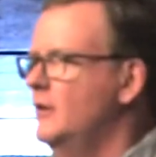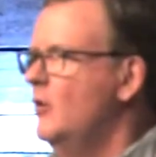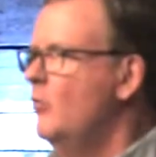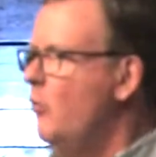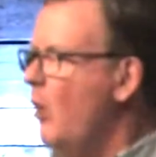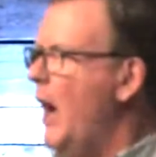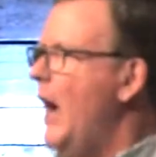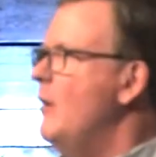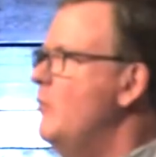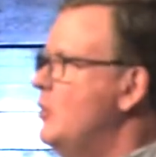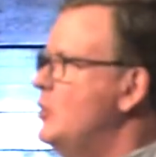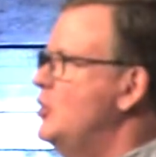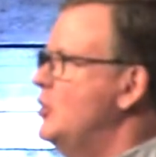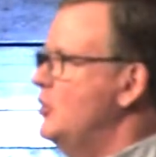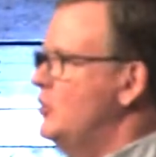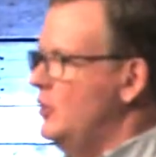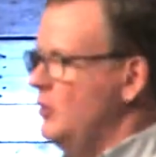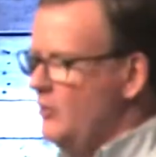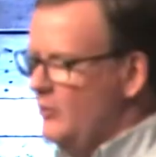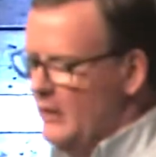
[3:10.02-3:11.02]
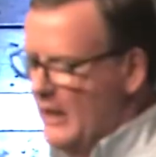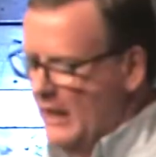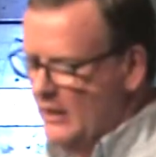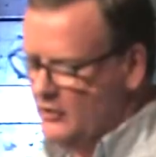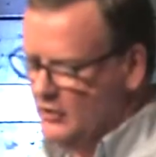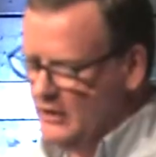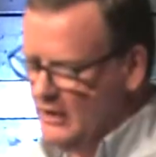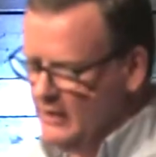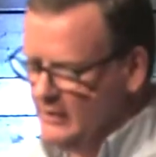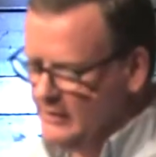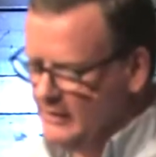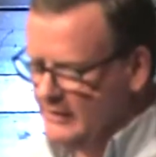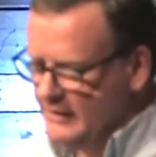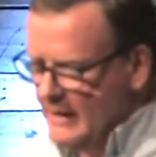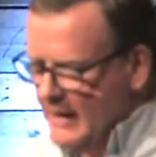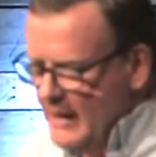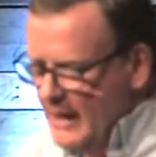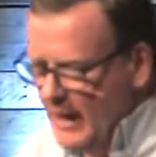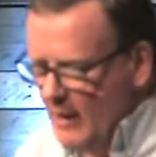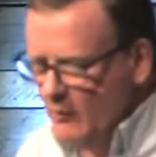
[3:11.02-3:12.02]
Why would you do that, Jesus?
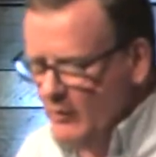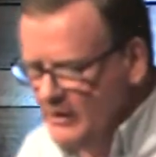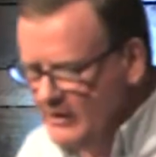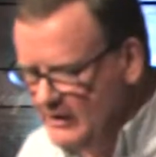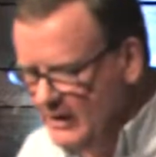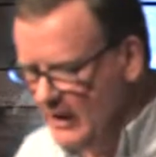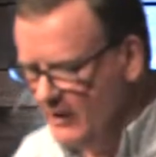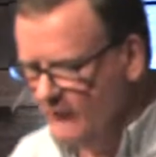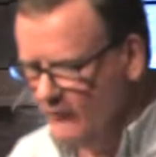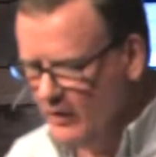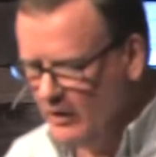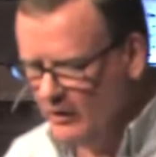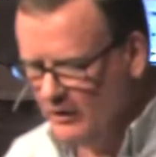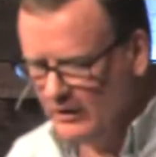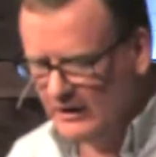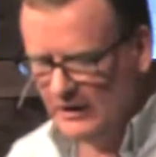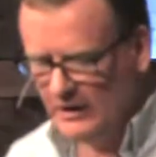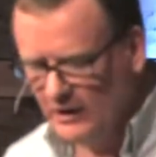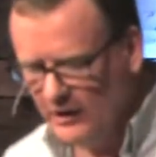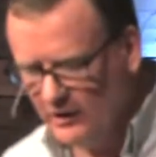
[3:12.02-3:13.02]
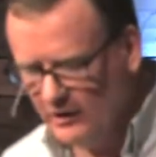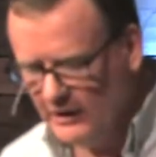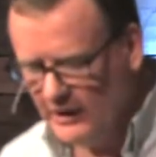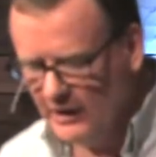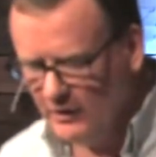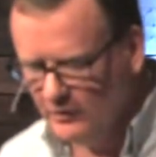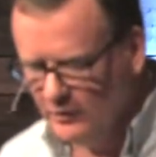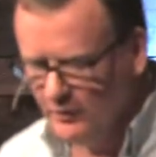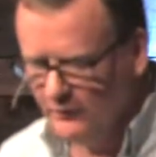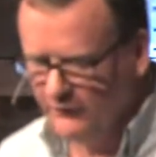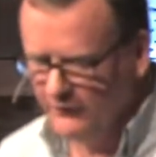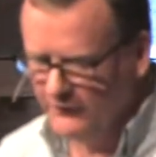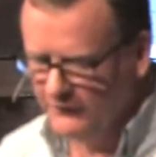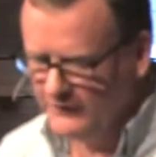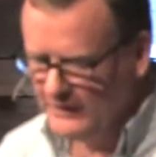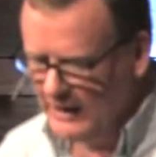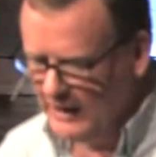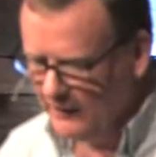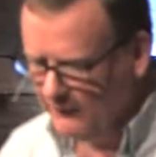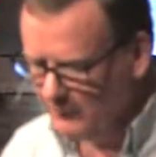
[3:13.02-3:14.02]
And we see it very clearly in Luke
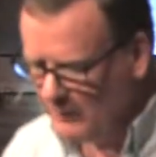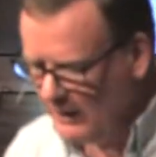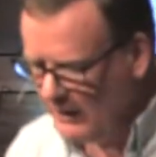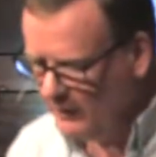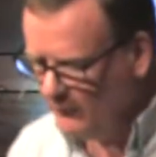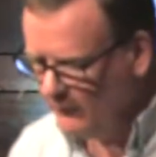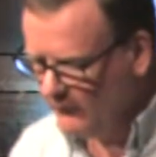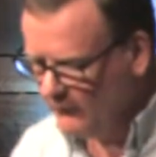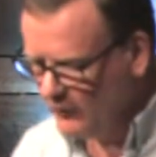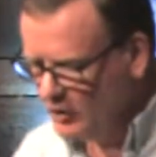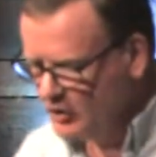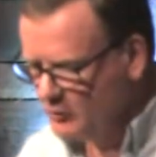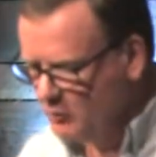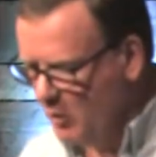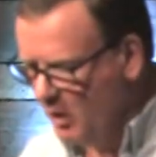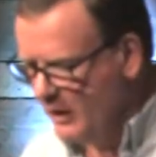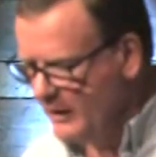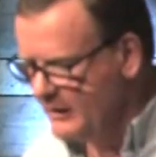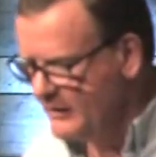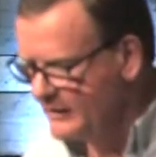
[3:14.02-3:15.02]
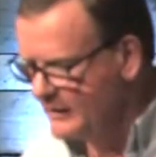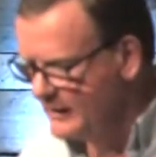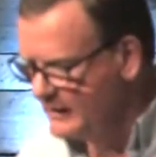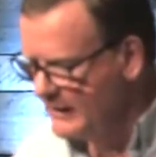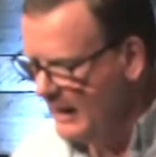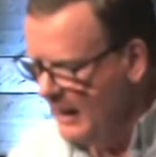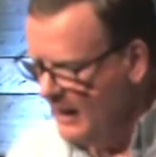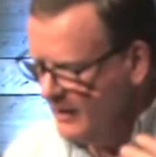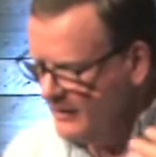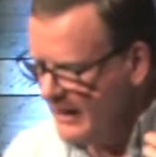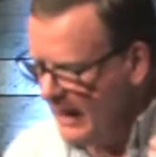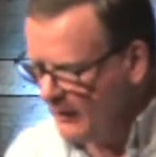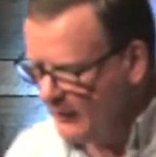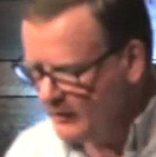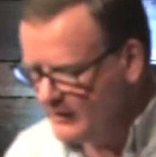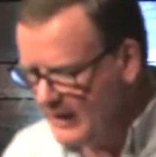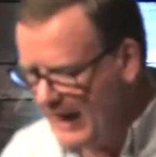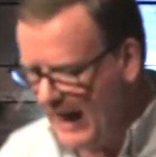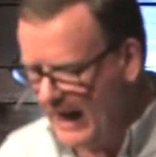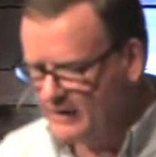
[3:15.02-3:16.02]
15, beginning with verse 1. It says, Now the
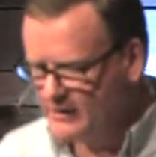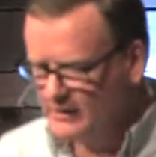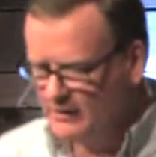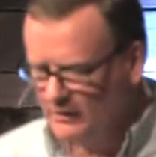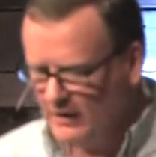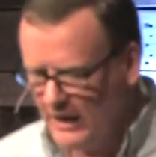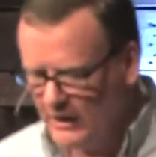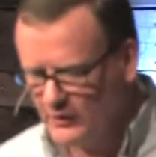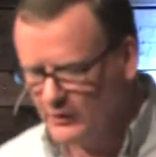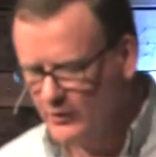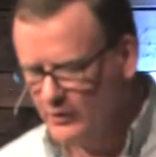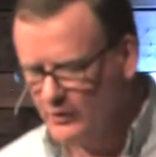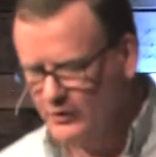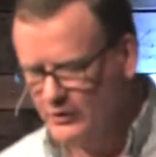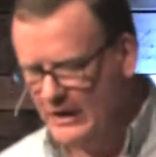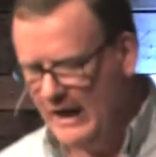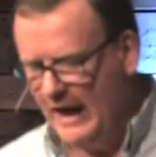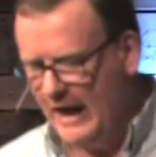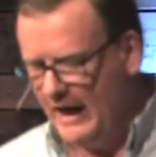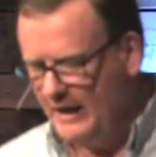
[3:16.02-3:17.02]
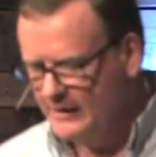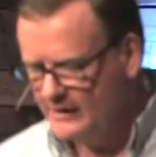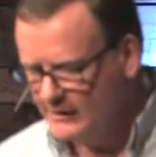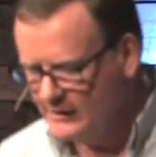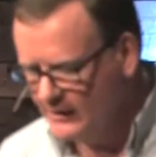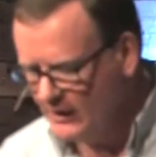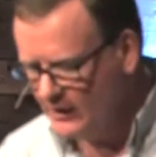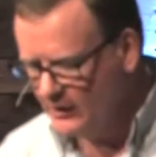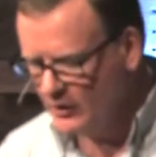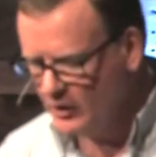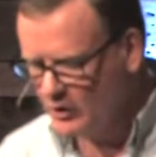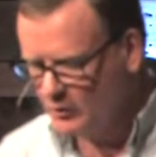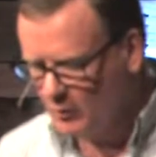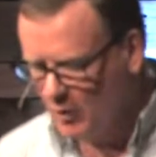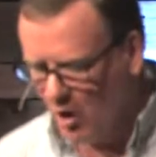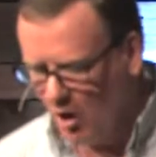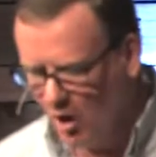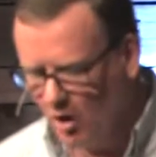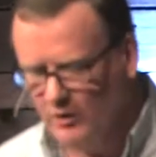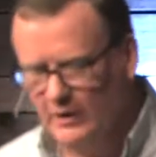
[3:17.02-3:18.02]
tax collectors and sinners were
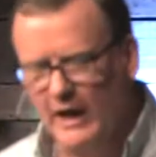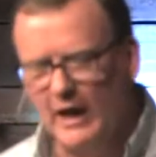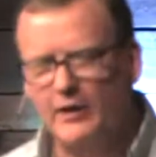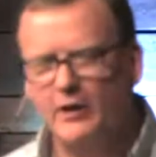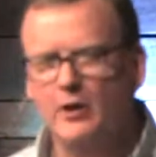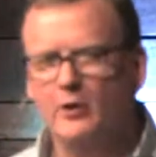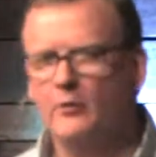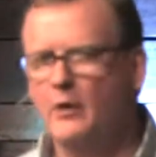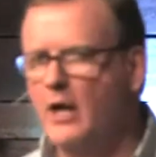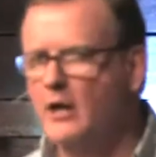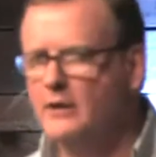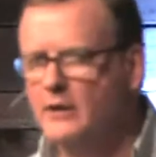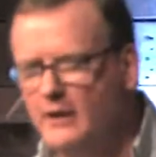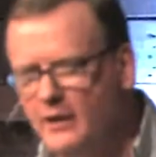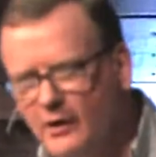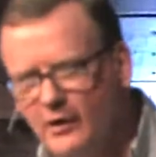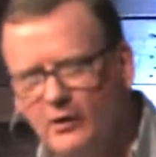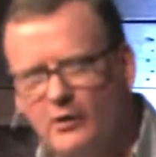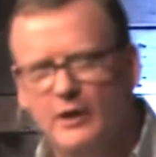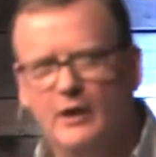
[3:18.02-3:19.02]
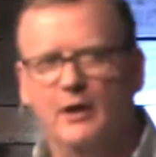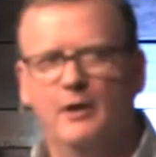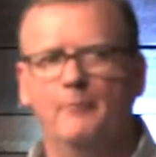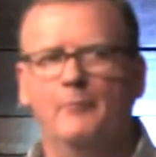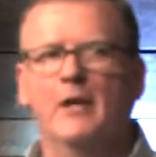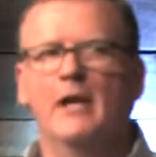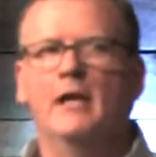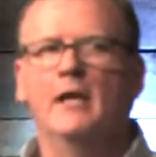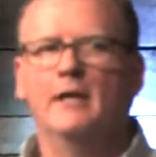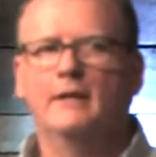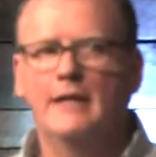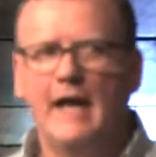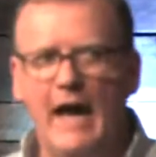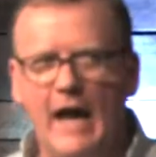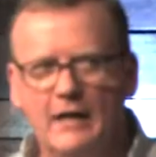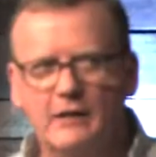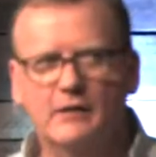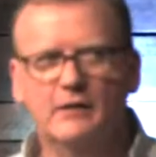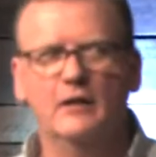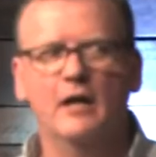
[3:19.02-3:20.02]
all gathering around to hear him.
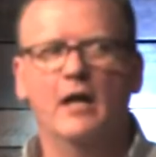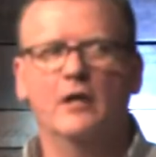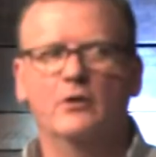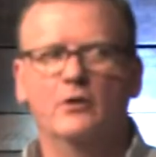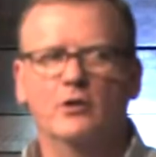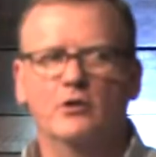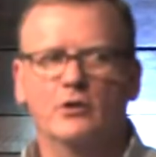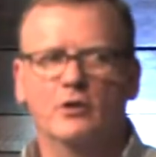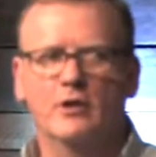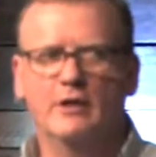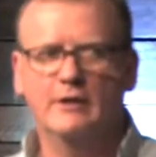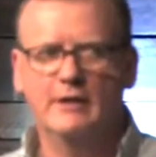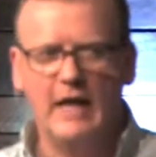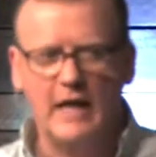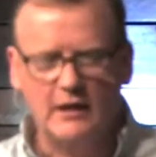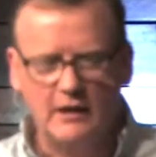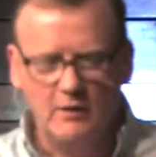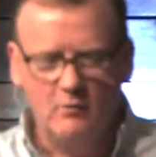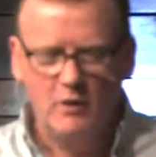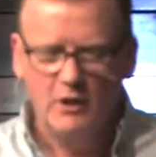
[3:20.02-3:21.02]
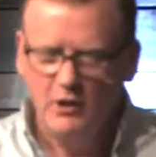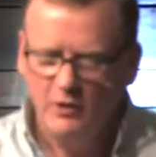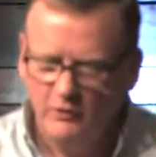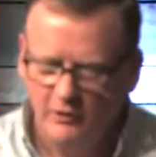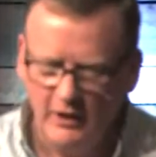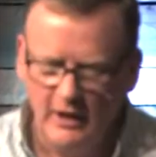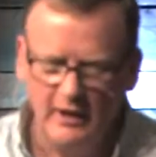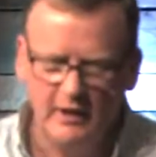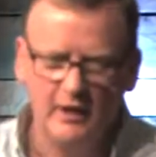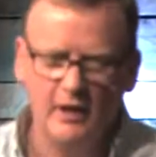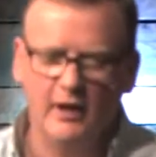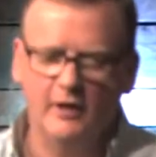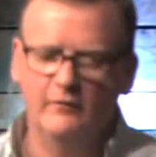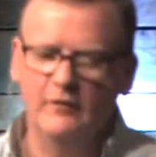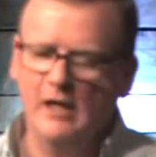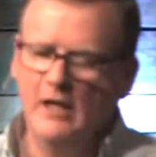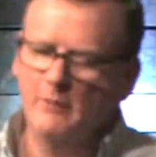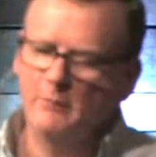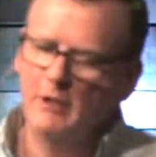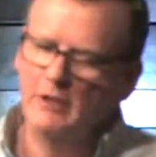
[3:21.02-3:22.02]
Tax collectors are exactly what you think of,
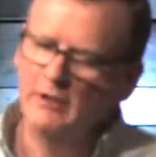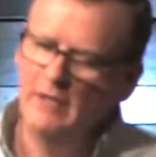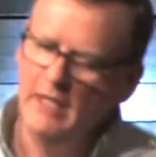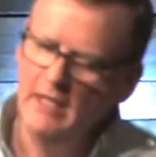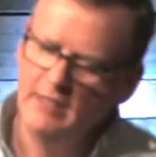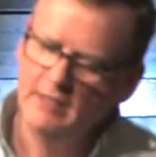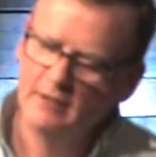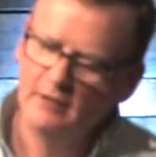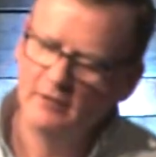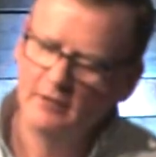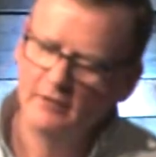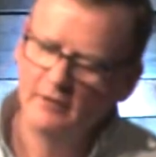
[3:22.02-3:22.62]
but these